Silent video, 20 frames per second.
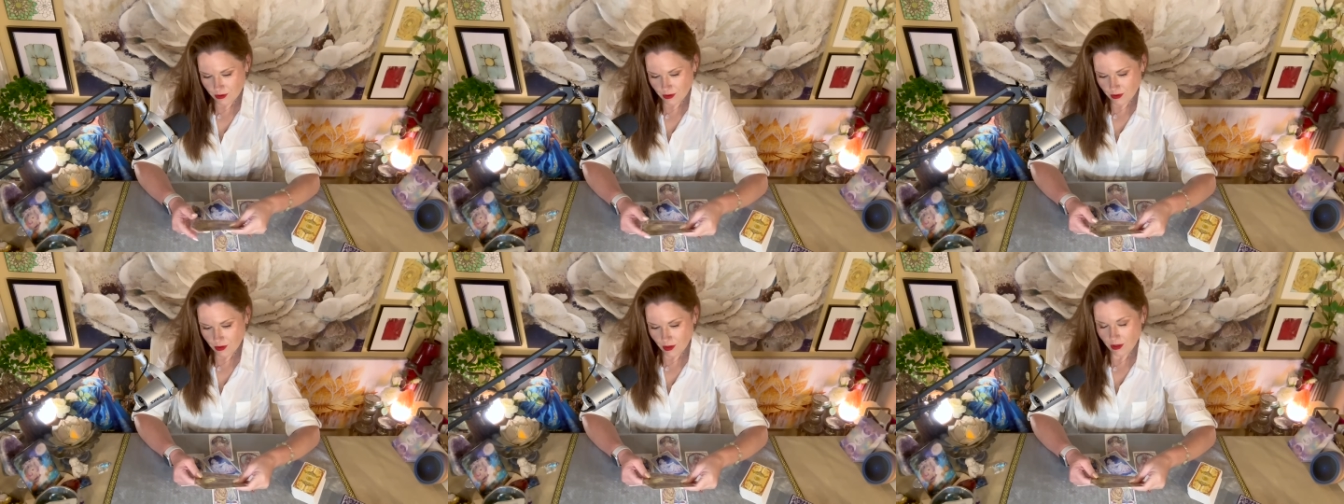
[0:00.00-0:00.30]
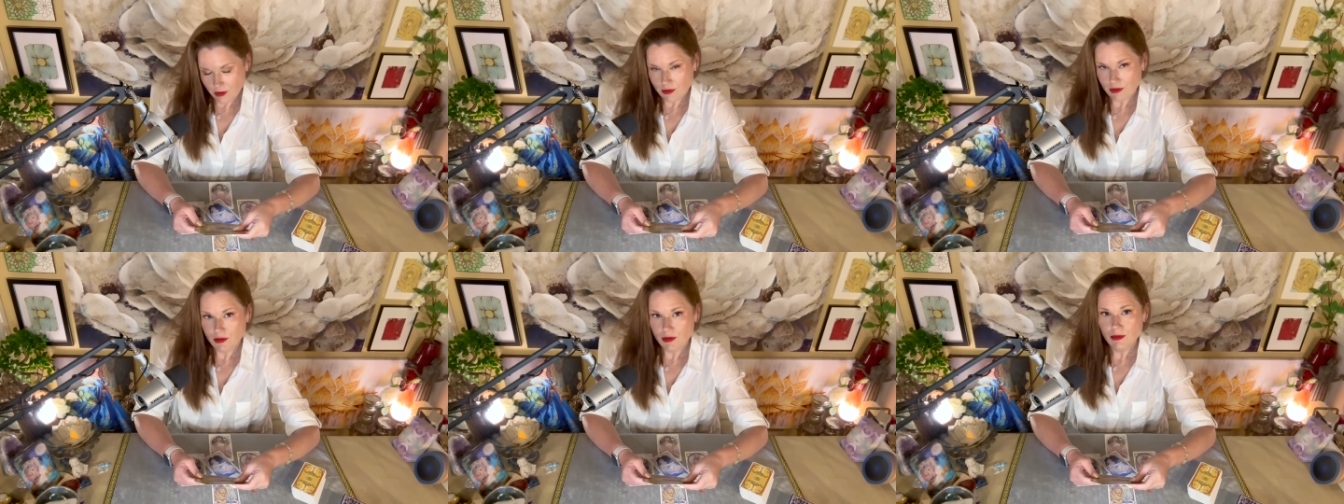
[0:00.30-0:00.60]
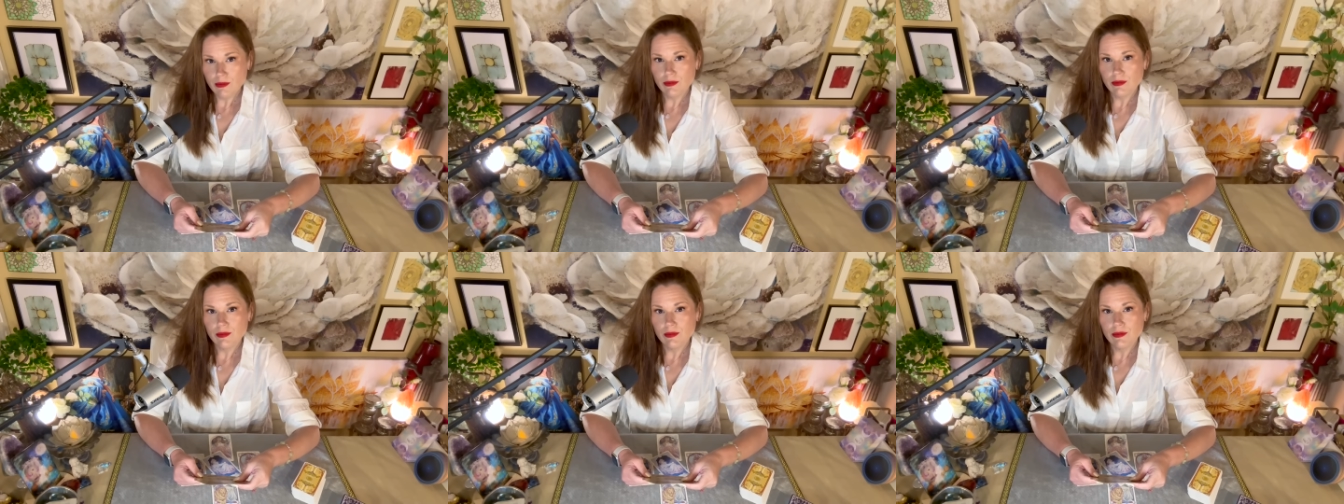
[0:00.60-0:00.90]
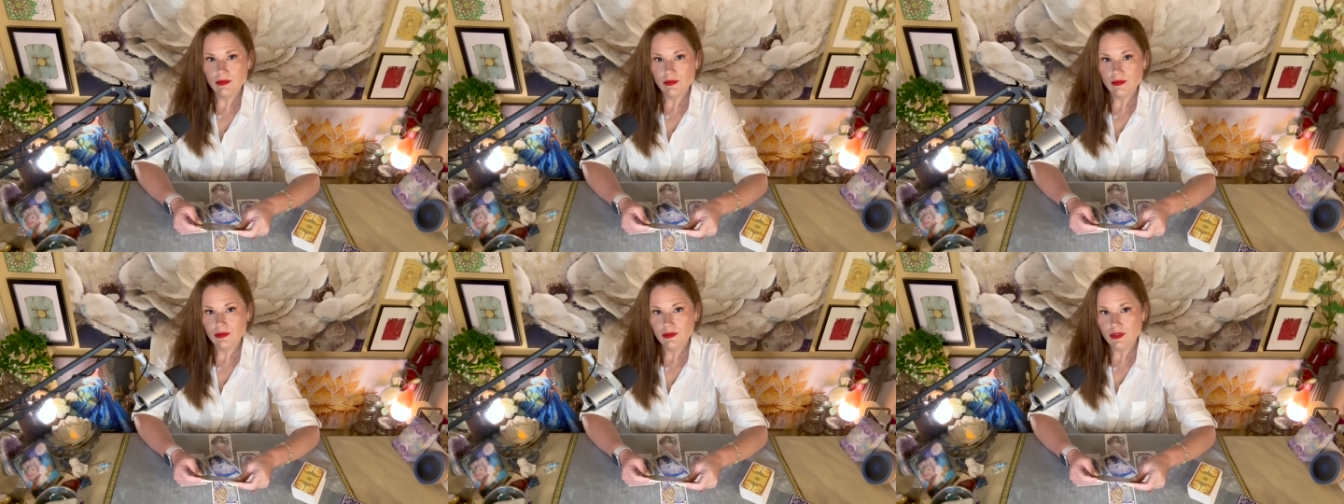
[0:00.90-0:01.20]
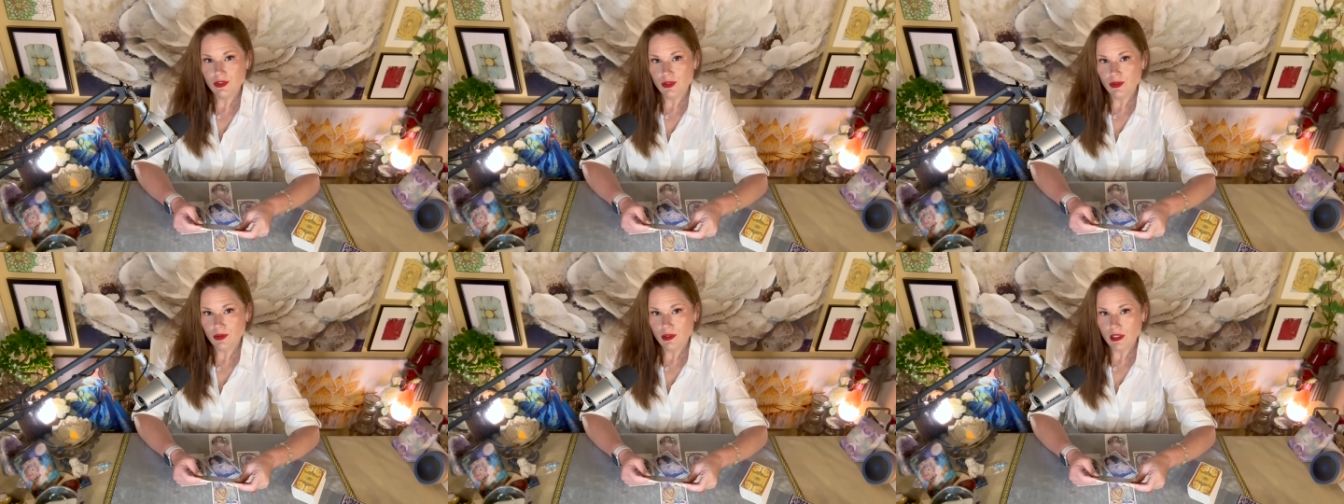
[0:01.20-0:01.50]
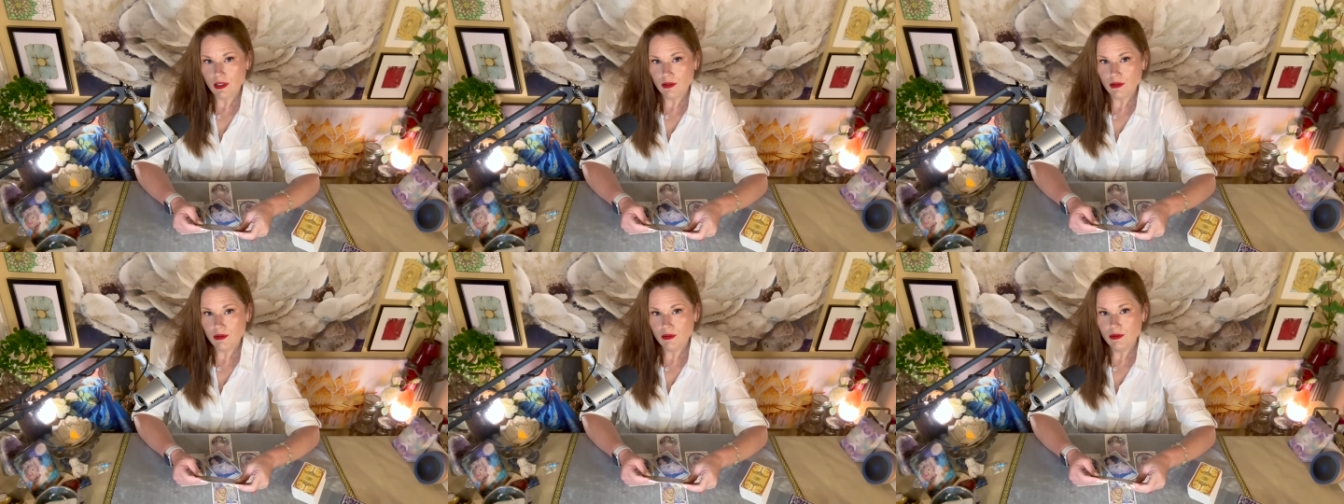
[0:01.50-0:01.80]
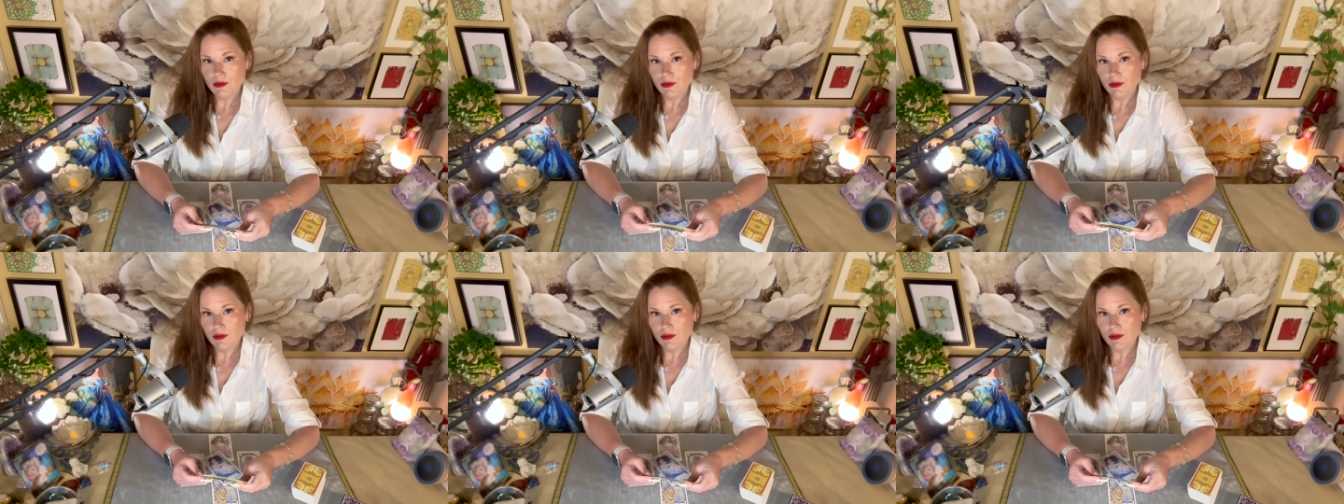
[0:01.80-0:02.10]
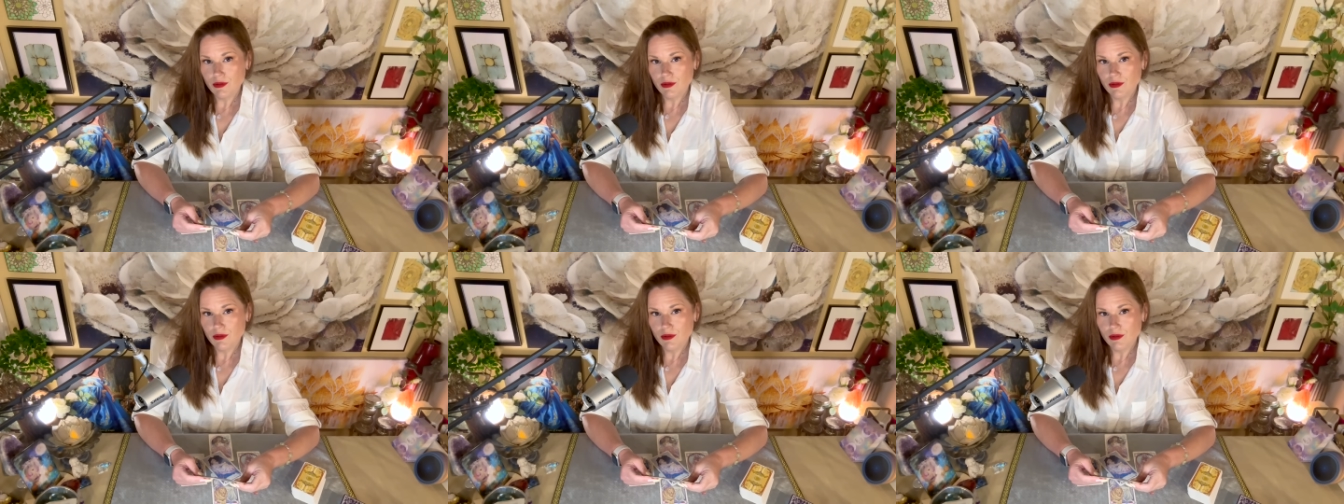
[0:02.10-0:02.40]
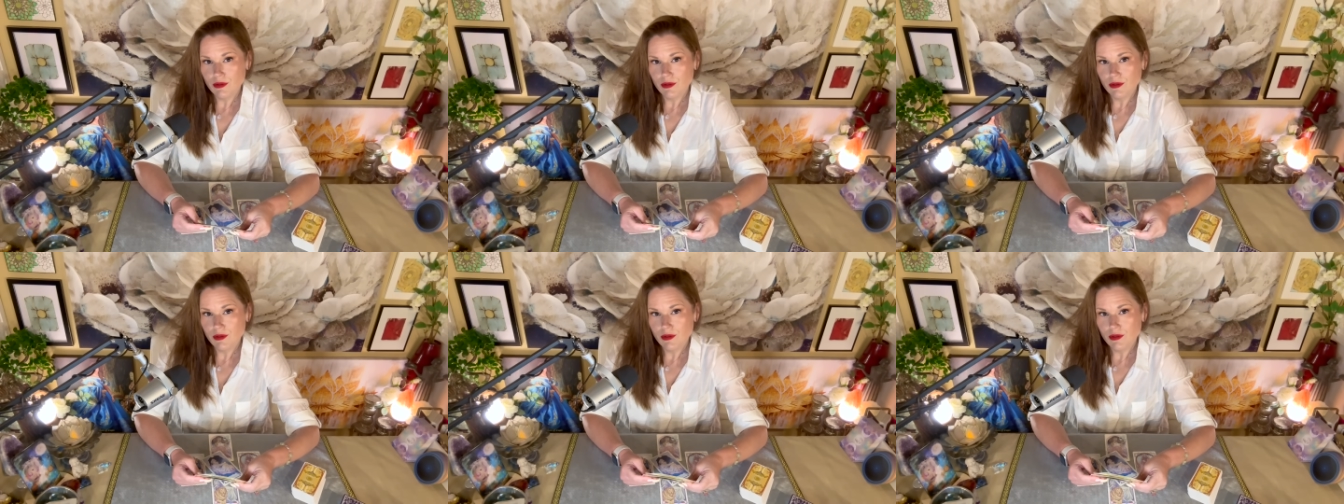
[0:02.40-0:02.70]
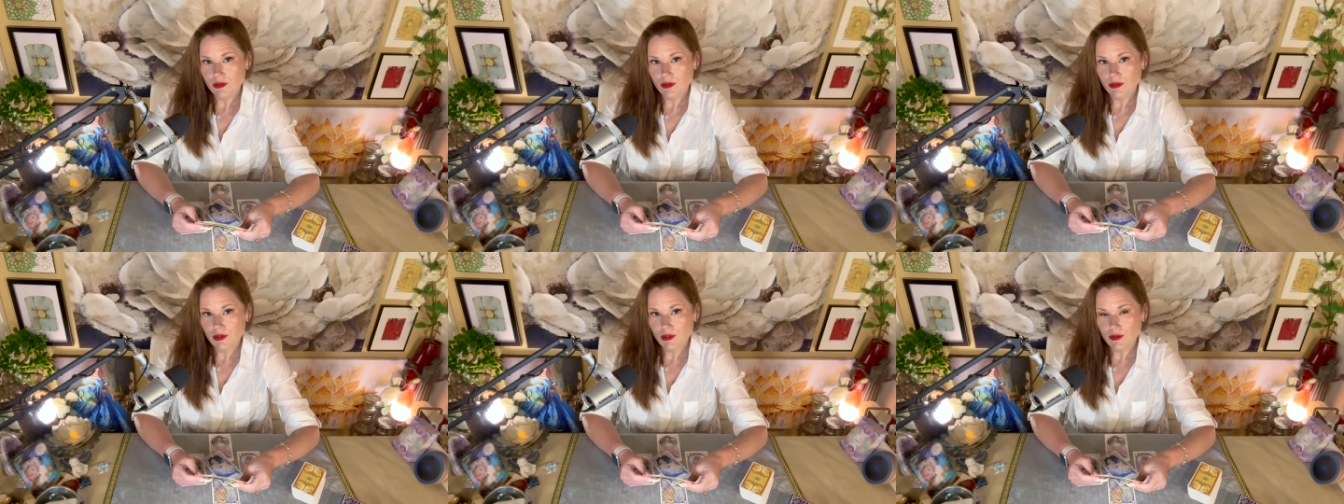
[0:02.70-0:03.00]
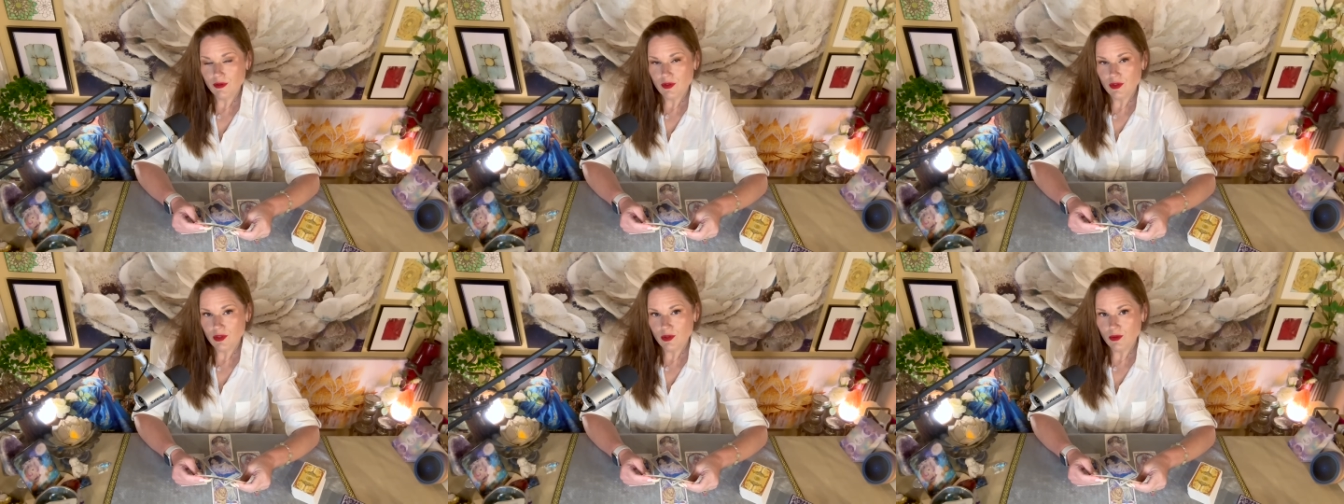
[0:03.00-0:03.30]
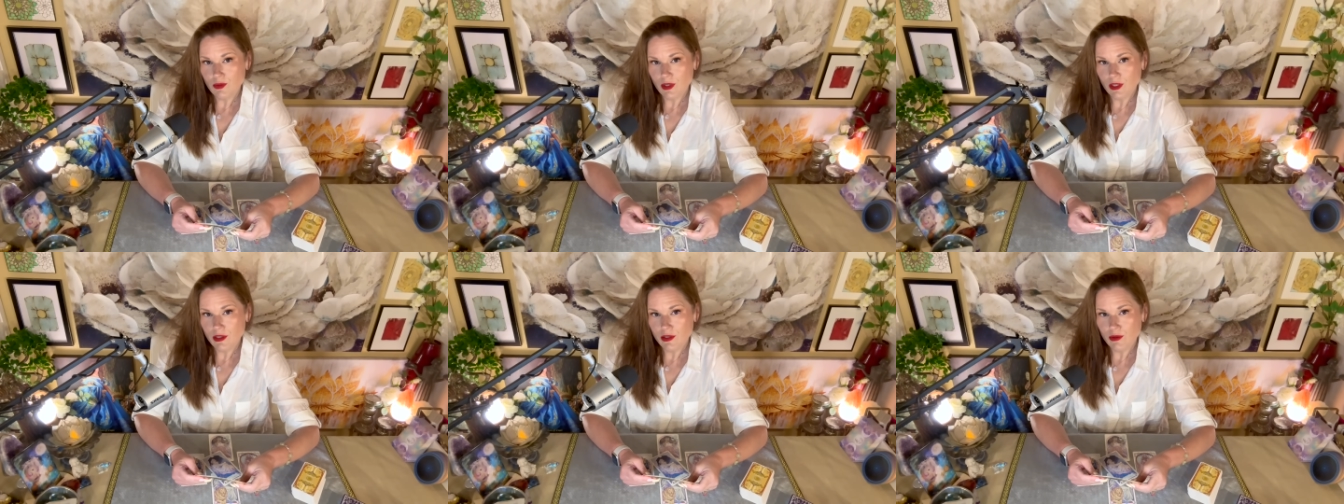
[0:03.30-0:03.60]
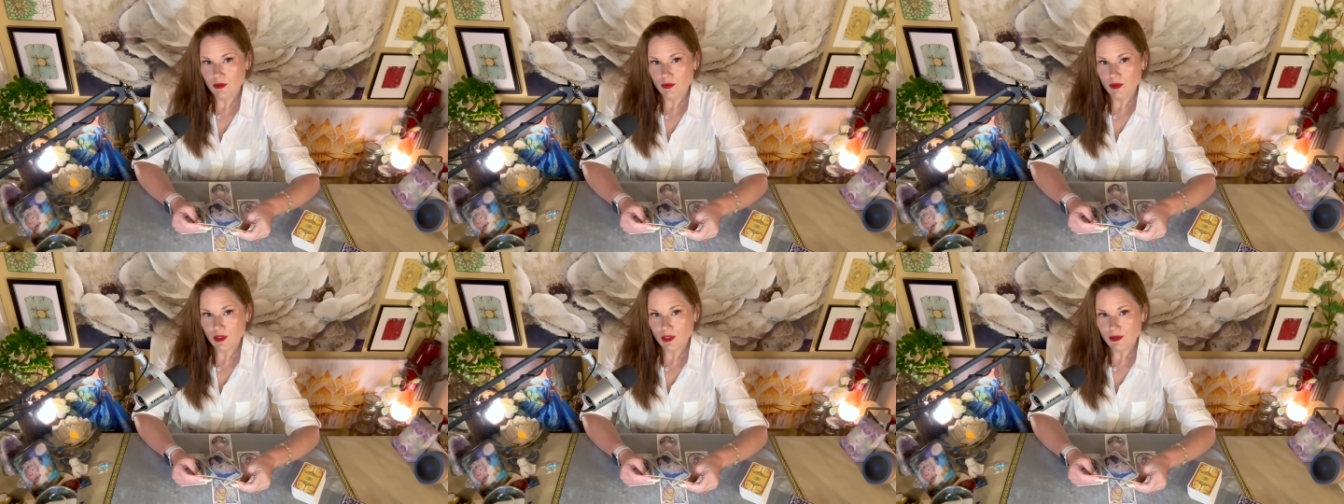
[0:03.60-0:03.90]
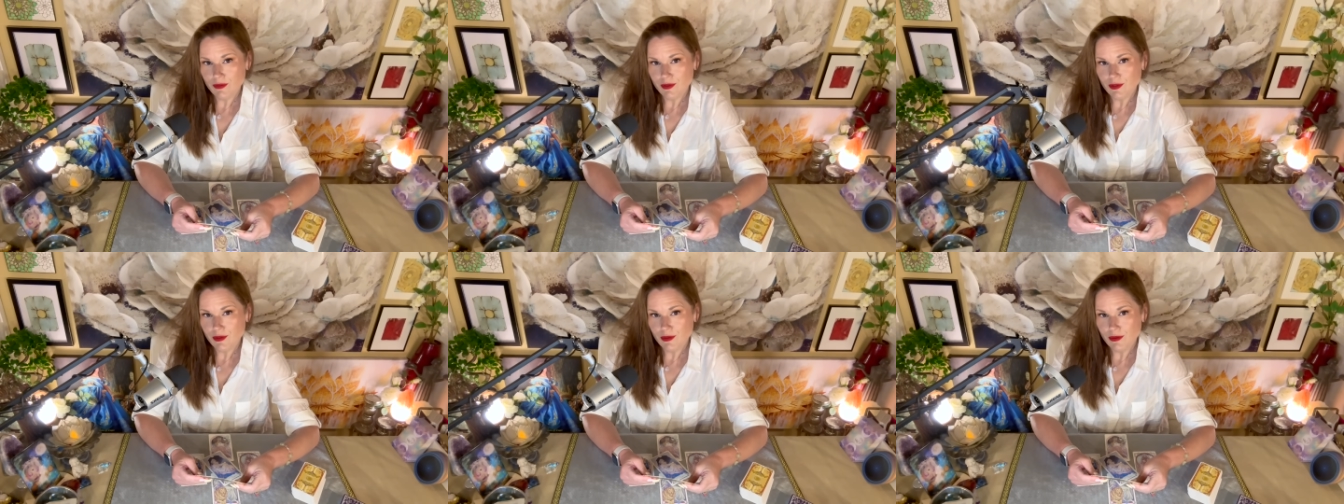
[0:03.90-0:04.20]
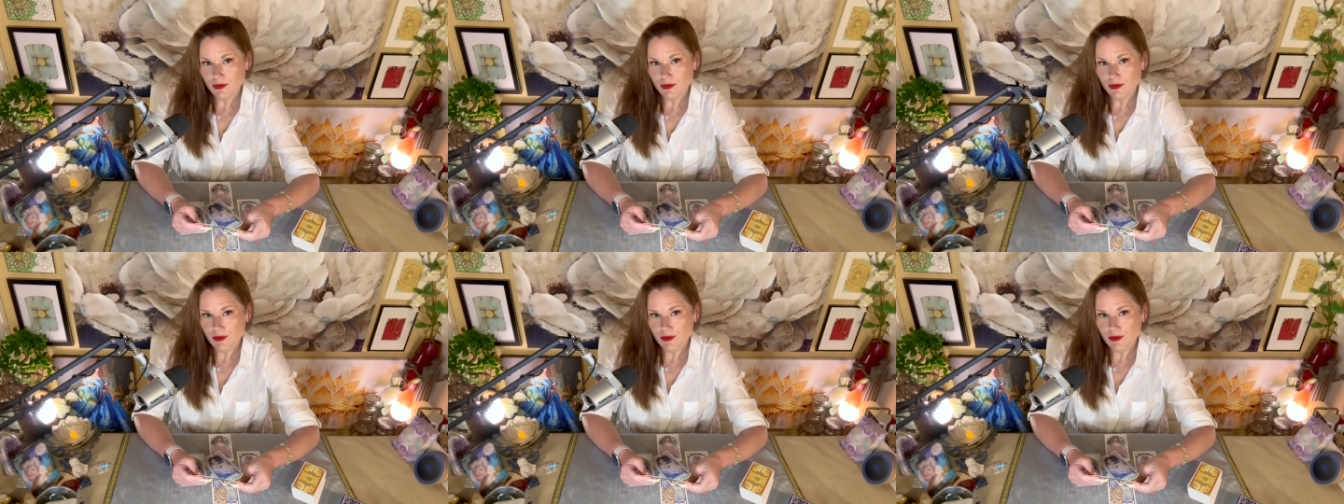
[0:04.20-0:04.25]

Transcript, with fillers: I don't know. Do you dare? And if so, why are you afraid of it?